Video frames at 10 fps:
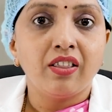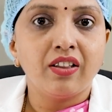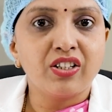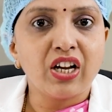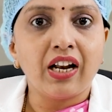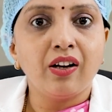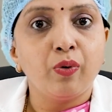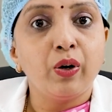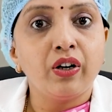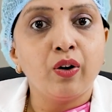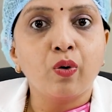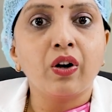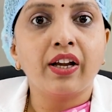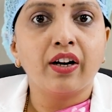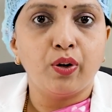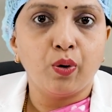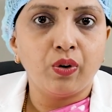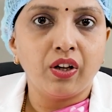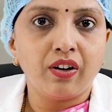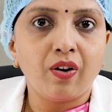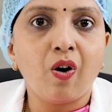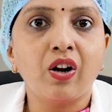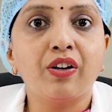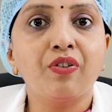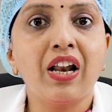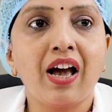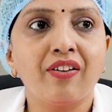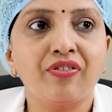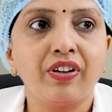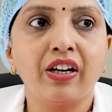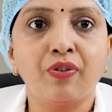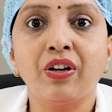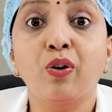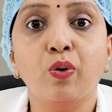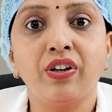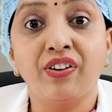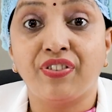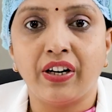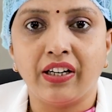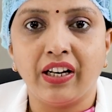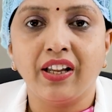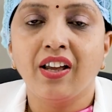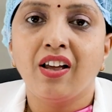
the child will look like a donor, or it will look differently.